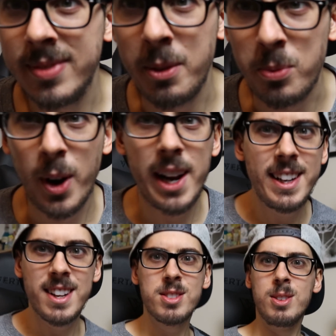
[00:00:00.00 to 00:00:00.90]
It
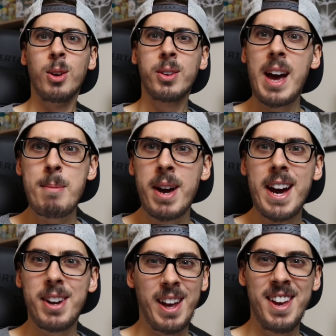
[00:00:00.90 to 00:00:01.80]
really doesn't look that
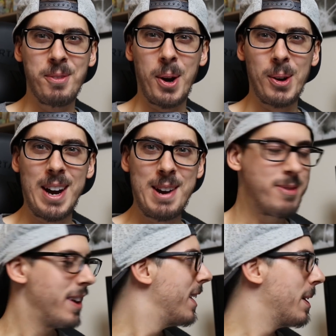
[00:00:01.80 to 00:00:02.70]
bad in real
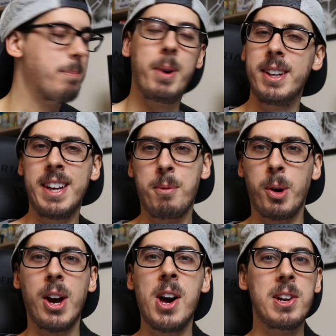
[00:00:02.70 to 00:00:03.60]
life, but yeah,
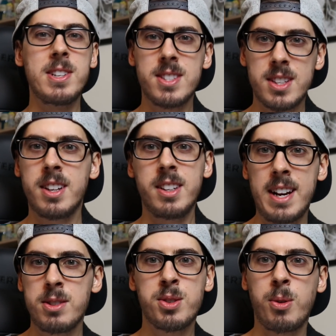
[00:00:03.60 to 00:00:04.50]
regardless,
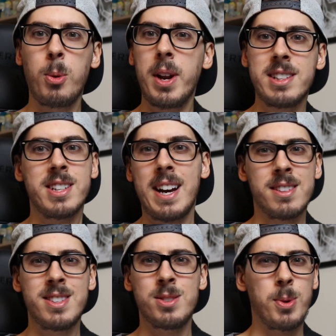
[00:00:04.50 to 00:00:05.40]
that scrolling
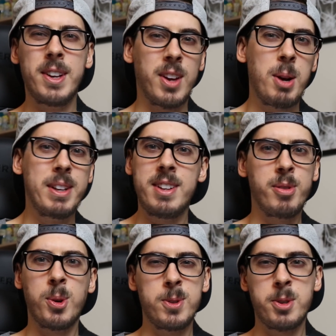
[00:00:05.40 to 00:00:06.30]
text is always going to be
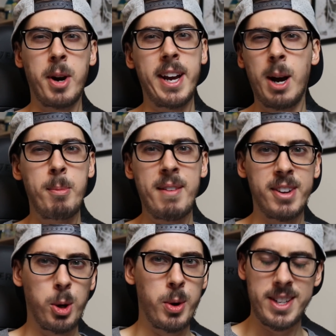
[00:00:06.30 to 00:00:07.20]
difficult to read. I'm
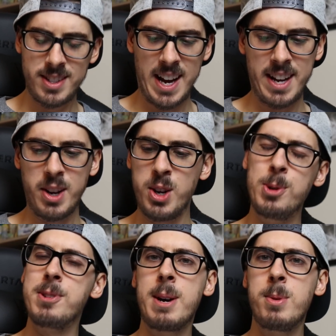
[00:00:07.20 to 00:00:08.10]
never going to understand the
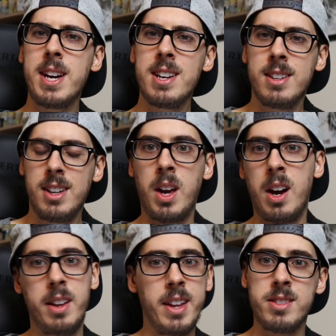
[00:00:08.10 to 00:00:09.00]
news that way.
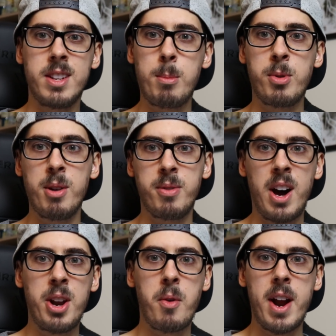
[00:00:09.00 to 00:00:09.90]
There's a number of
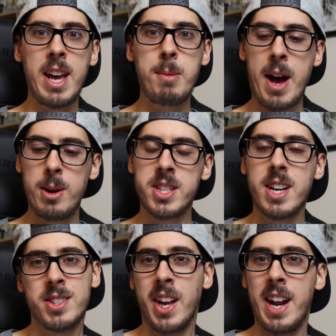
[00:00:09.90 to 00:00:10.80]
unread emails, so that's